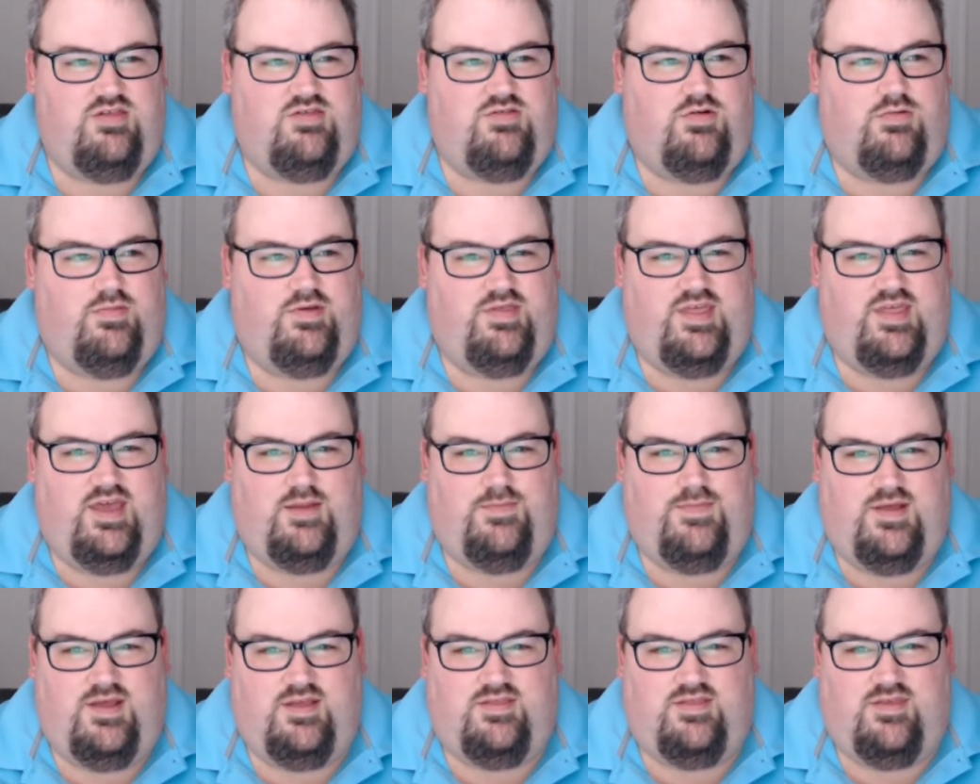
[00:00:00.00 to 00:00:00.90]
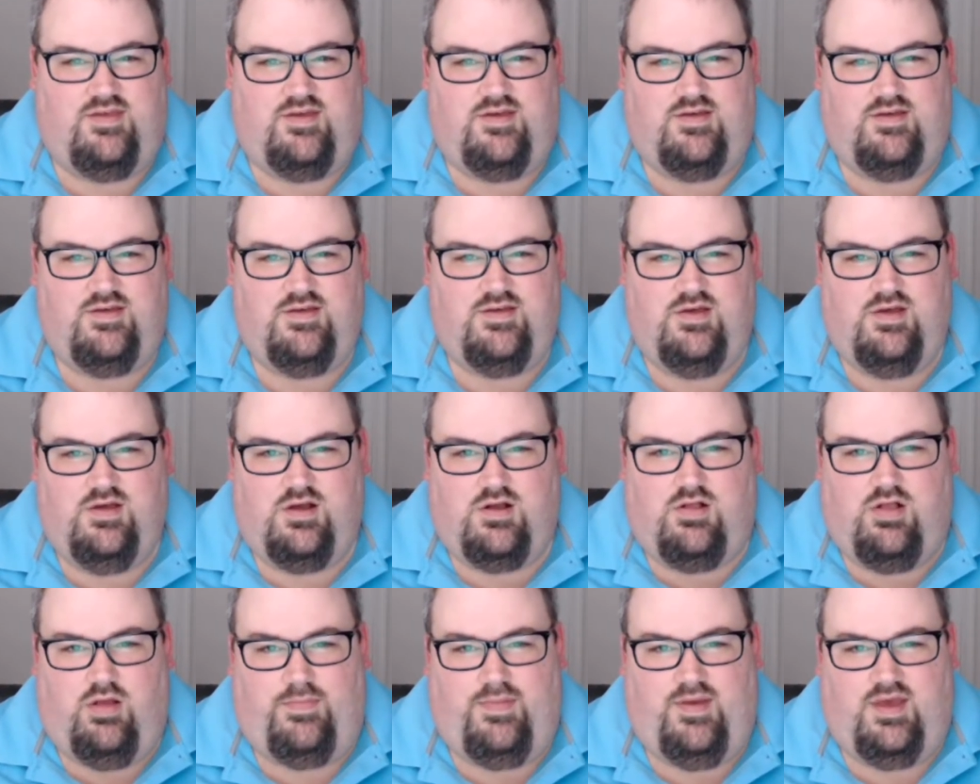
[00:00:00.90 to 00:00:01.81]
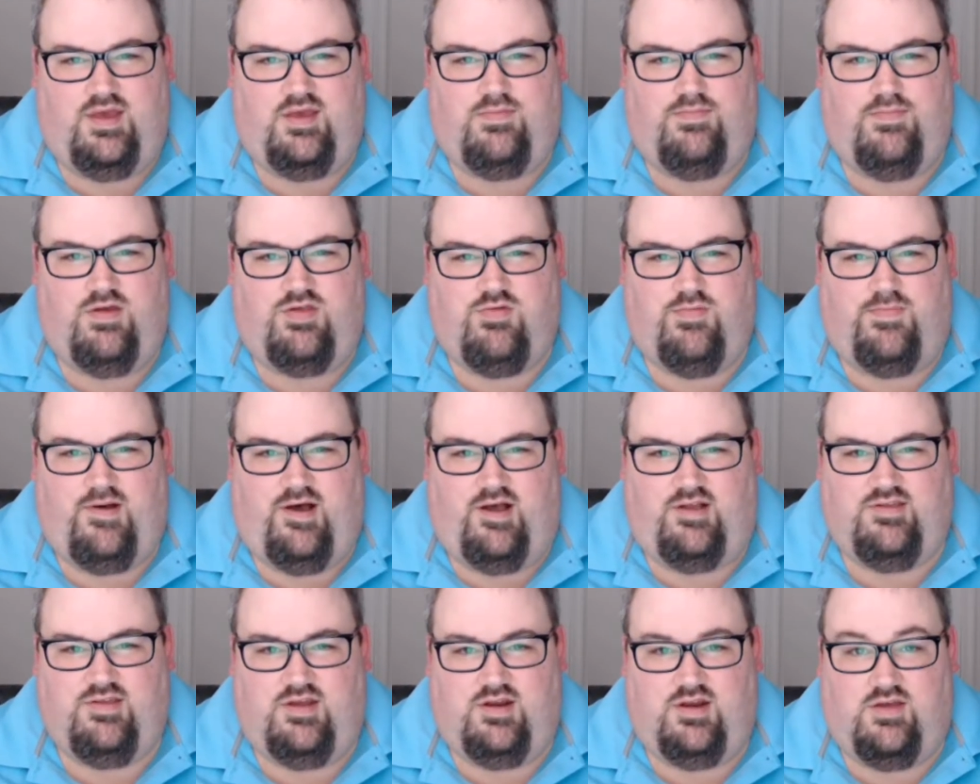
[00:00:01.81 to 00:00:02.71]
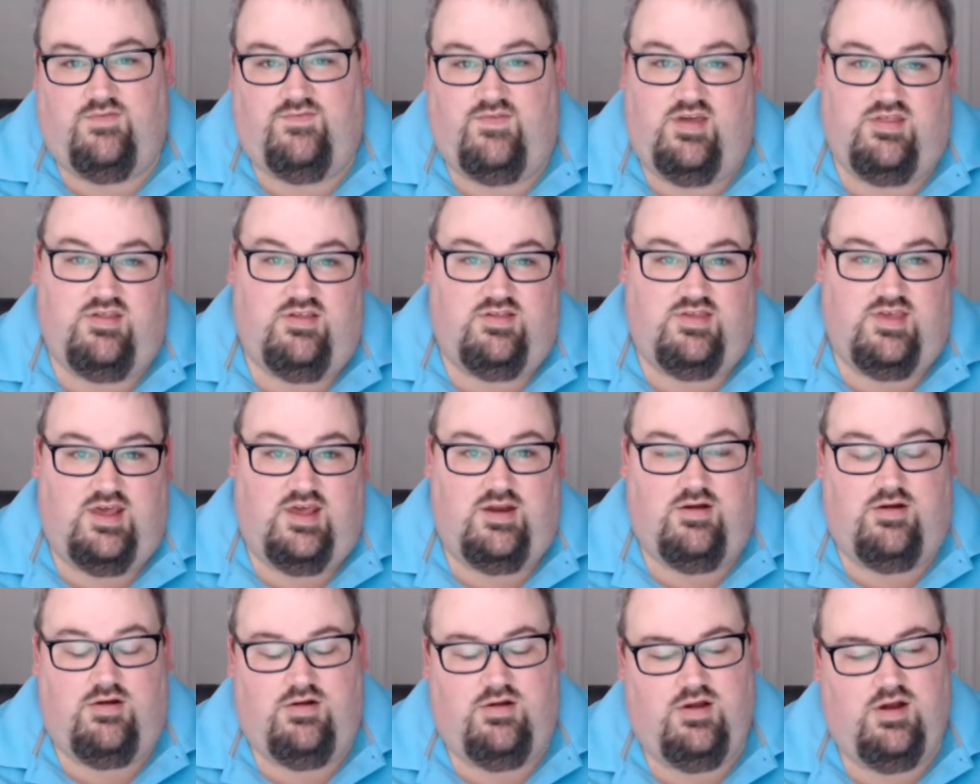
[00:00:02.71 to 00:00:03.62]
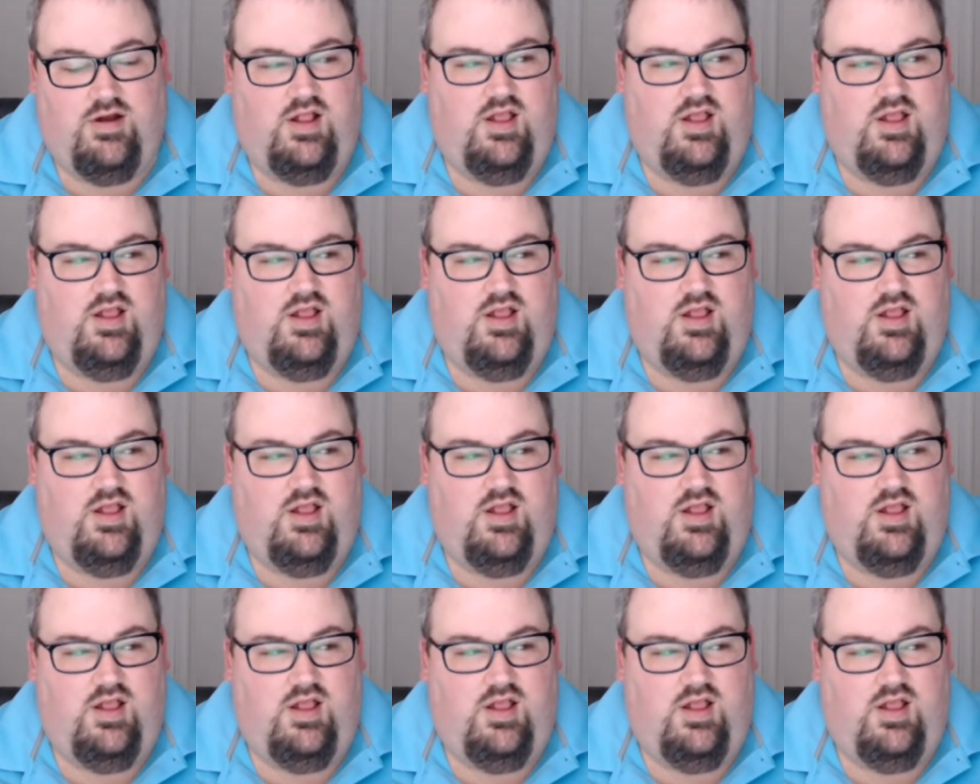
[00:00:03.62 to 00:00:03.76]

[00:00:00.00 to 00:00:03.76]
Normally they had been at the Columbia Metropolitan Convention Center.